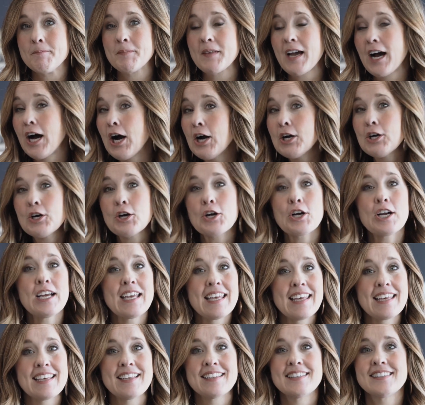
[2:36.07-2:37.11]
Hunger
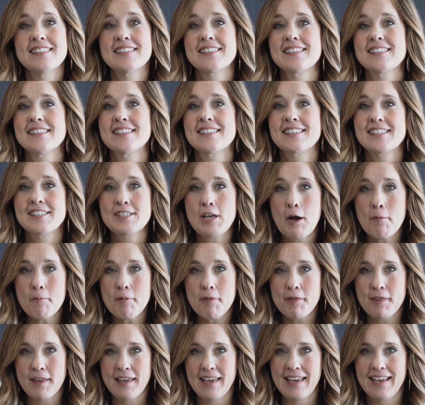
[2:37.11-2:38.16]
is
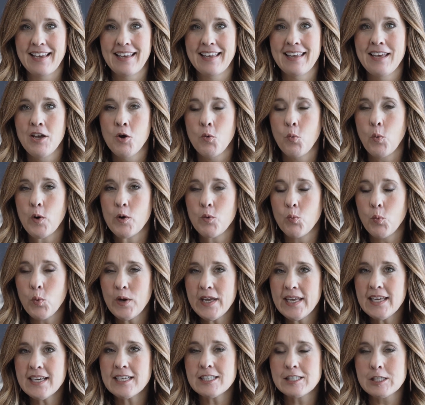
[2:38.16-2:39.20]
something when
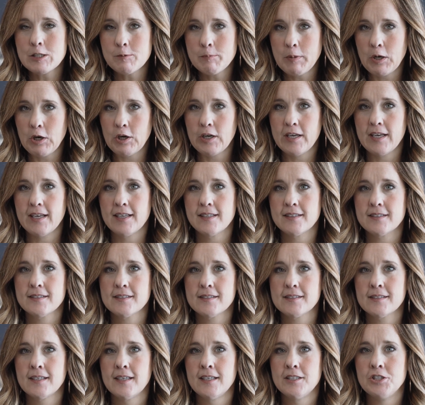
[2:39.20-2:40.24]
we
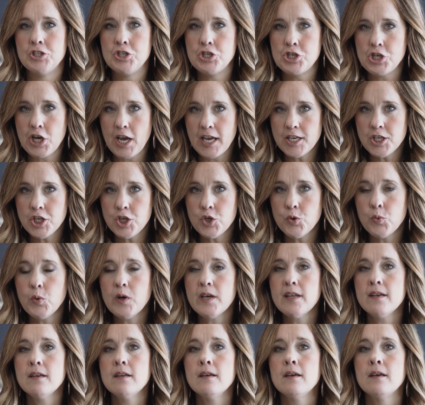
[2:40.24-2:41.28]
experience
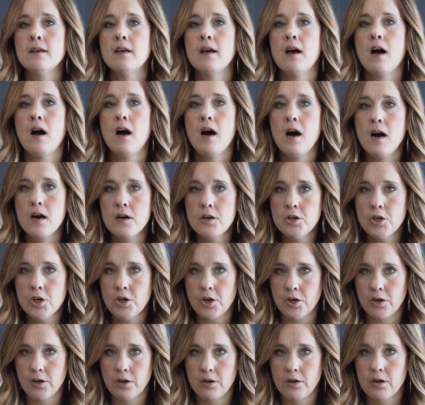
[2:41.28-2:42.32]
genuine
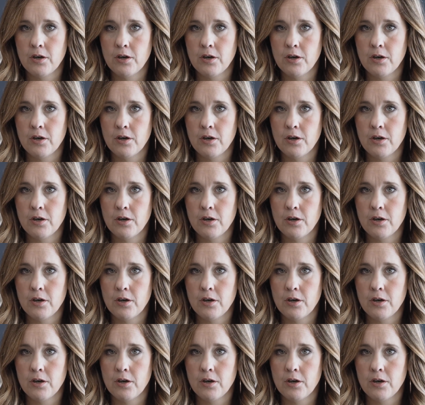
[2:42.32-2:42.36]
hunger,